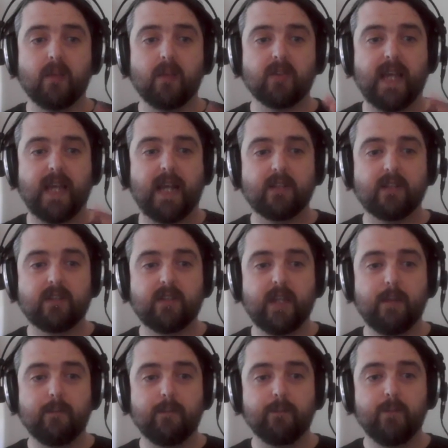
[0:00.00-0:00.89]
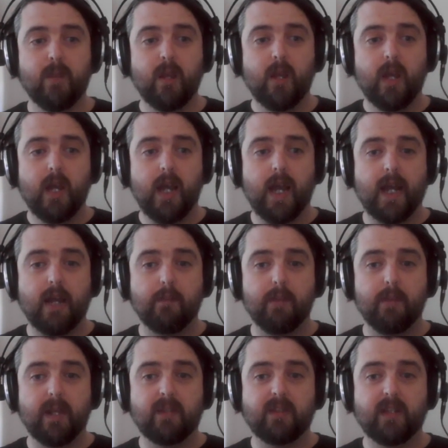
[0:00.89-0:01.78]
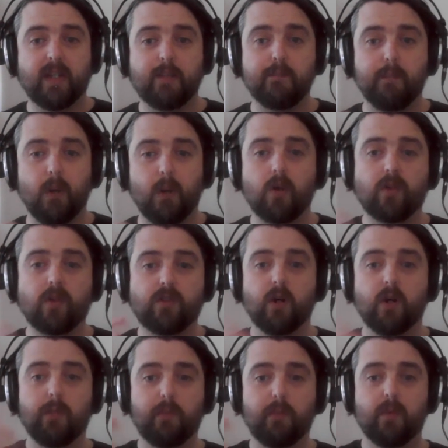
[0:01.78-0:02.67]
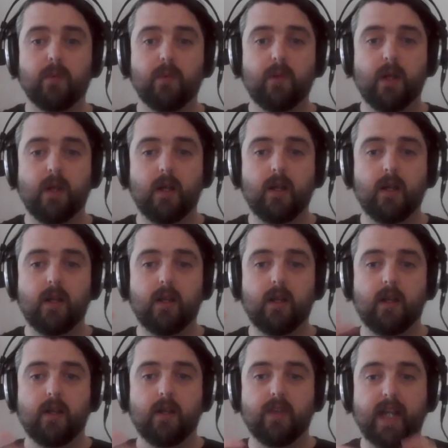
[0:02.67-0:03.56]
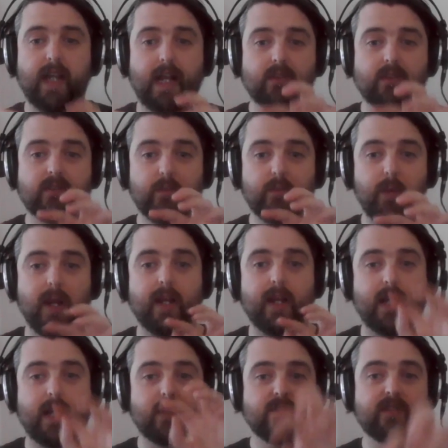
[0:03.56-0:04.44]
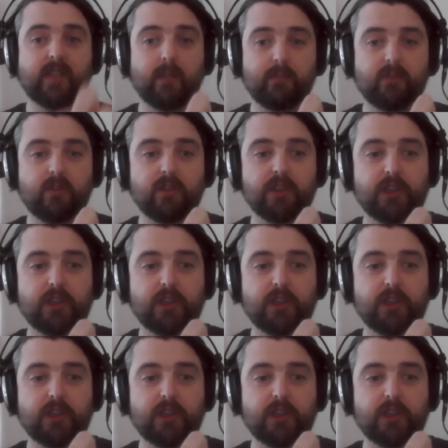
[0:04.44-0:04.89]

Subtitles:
calcium, and it basically blocks up the calcium where calcium